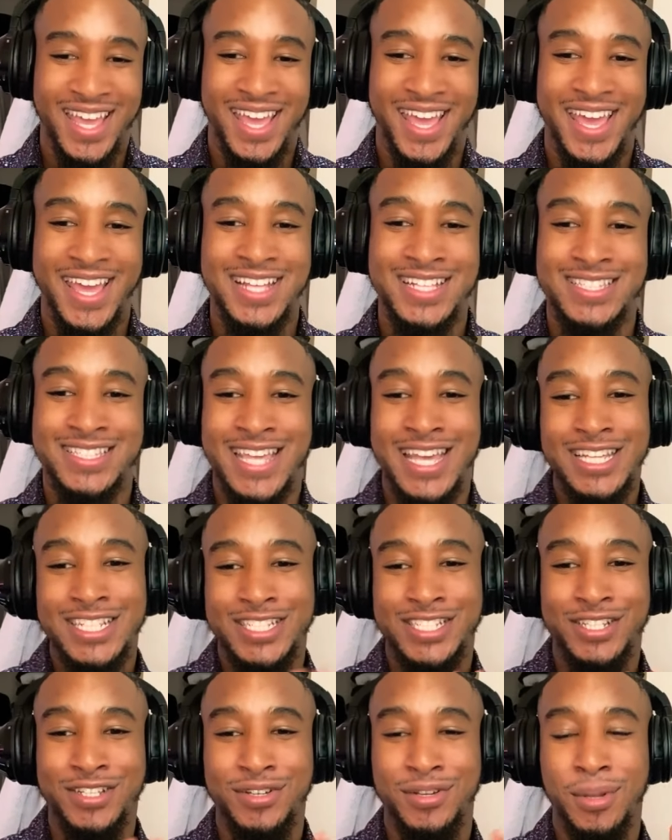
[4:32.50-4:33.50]
It takes
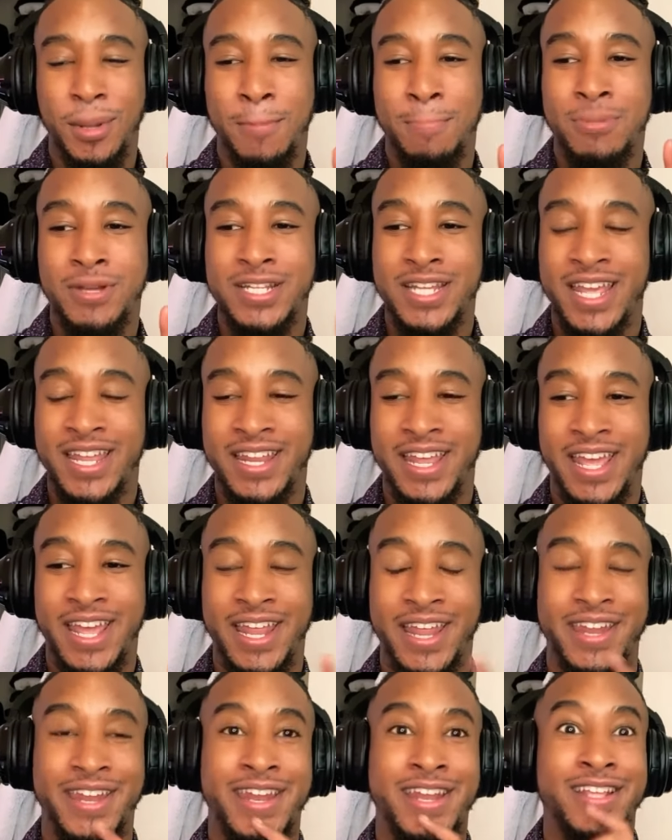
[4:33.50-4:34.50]
you, when it,
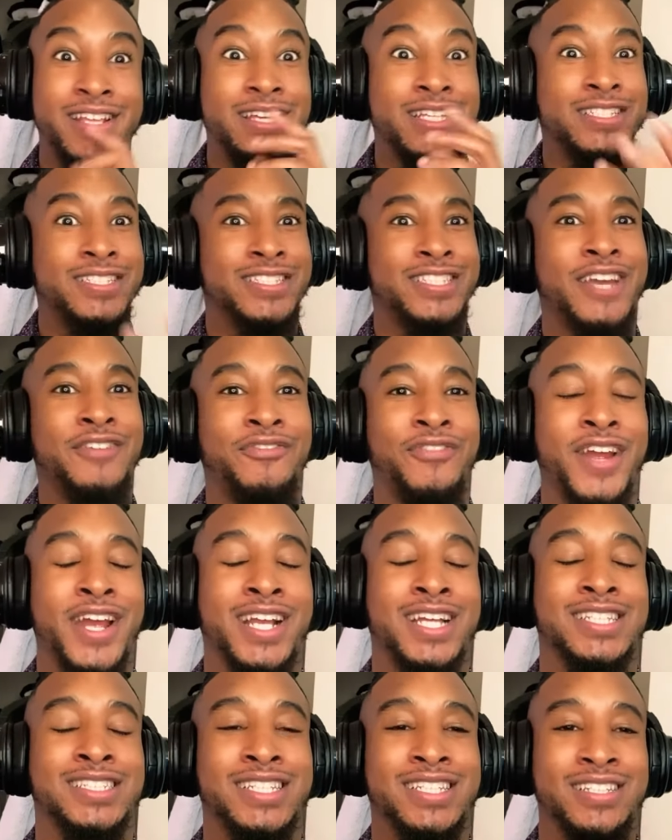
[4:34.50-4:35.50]
it, it's different.
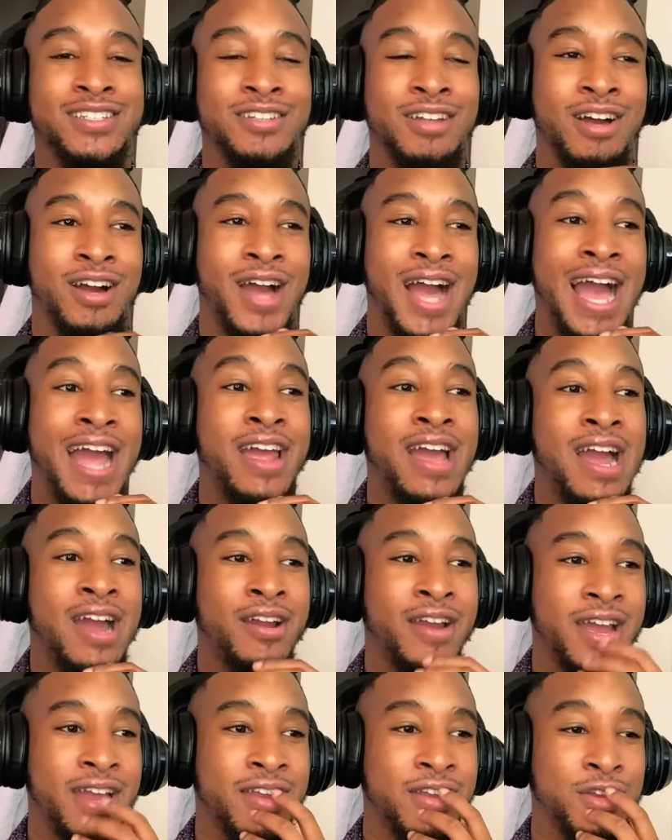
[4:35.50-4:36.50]
Because, you know, I,
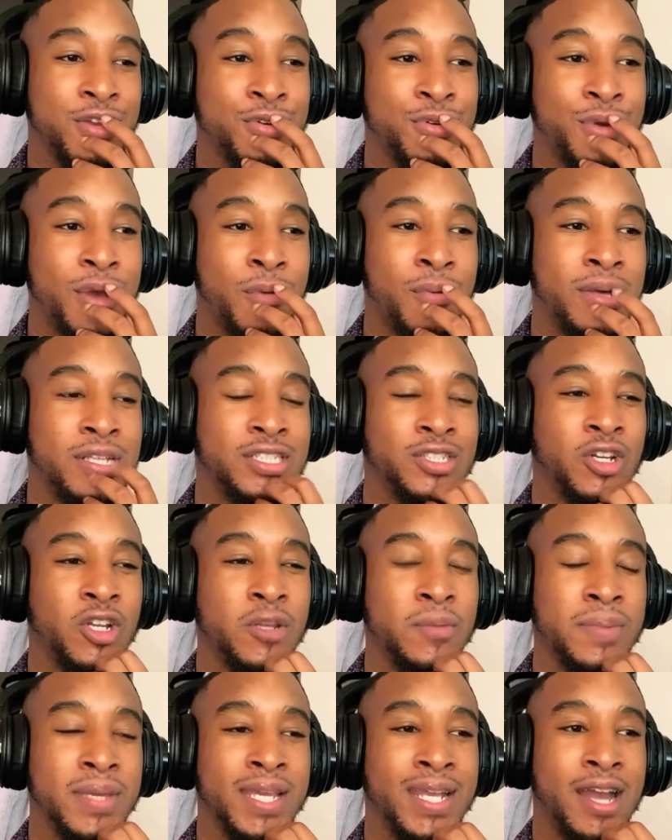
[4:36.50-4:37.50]
I knew it was going to
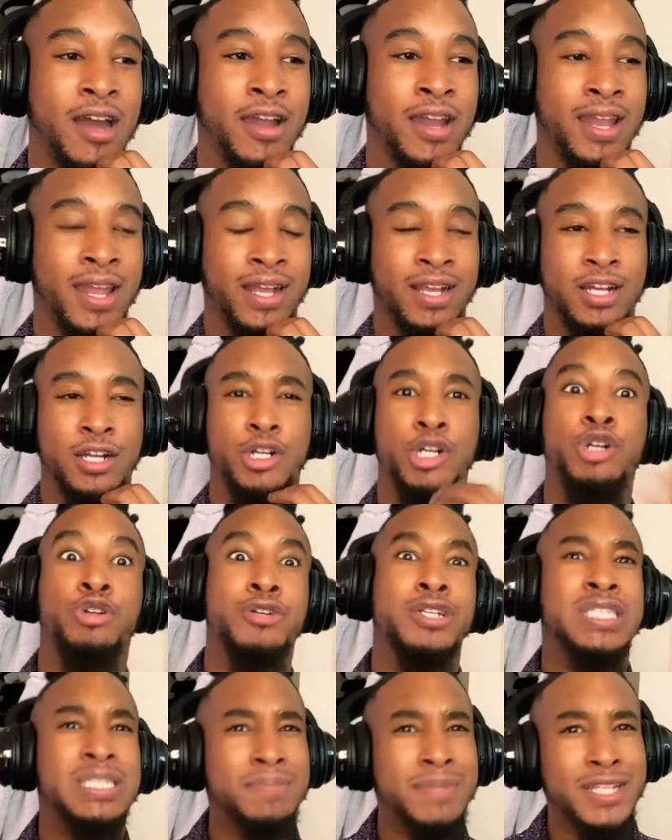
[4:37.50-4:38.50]
be kind of like a
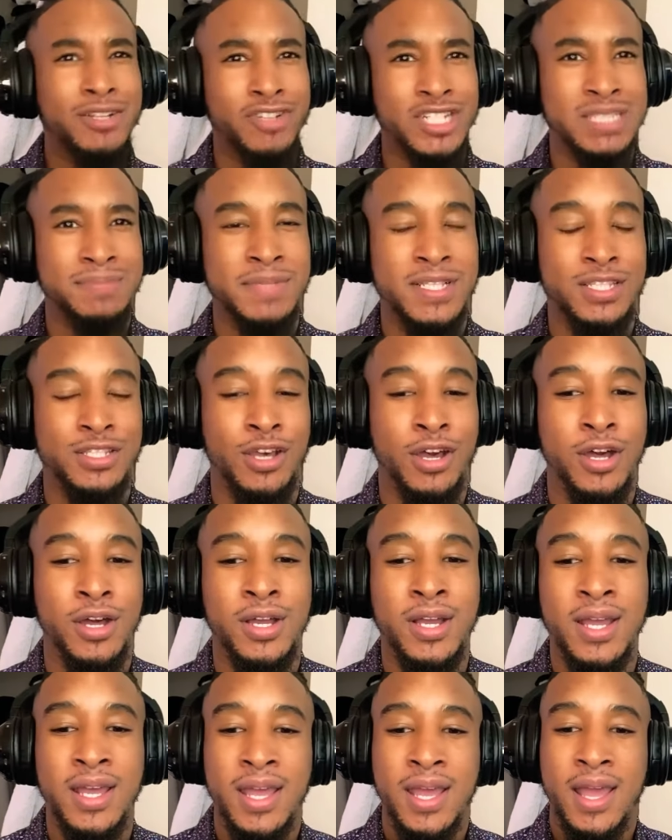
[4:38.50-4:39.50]
Christmas, Christmas song.
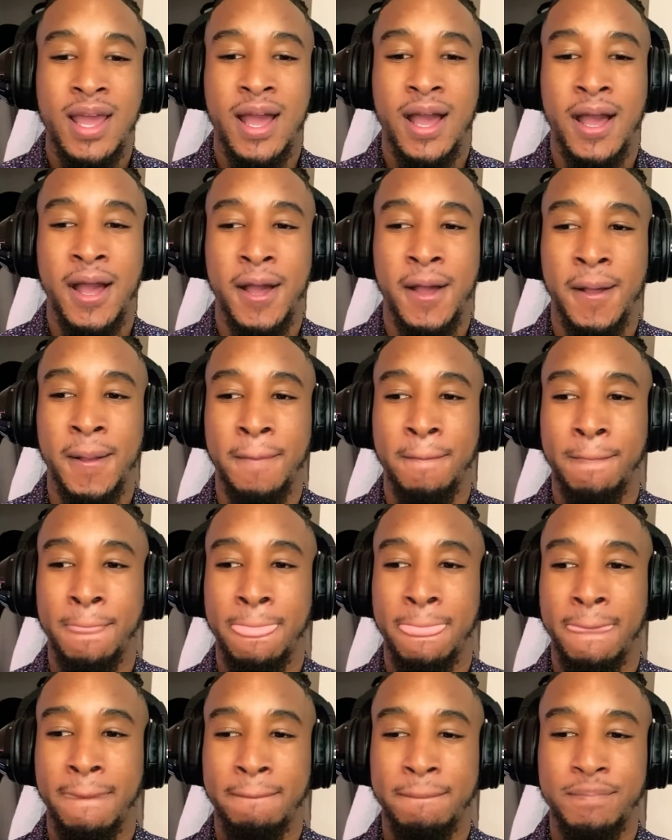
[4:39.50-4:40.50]
Um,
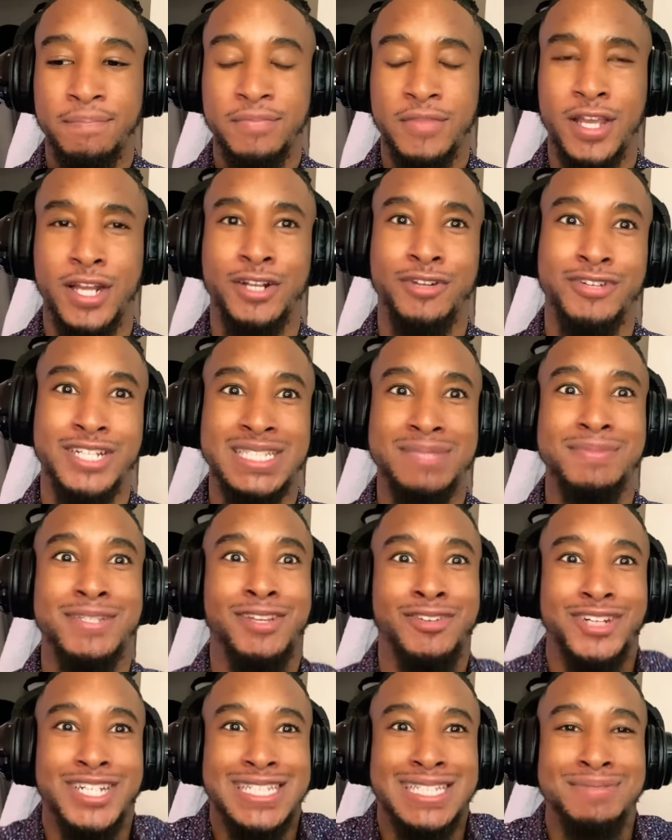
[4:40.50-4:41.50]
or Christmas,
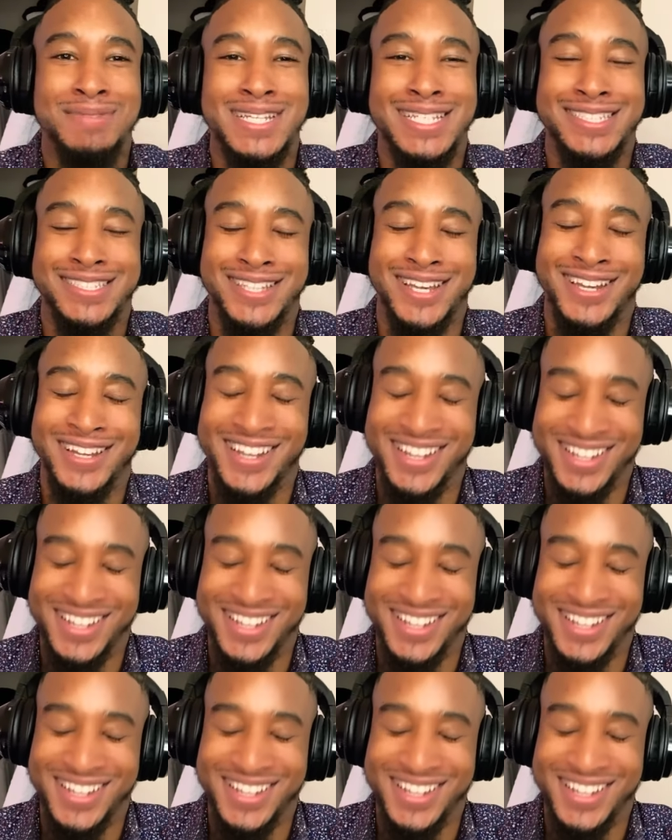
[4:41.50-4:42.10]
Christmas song.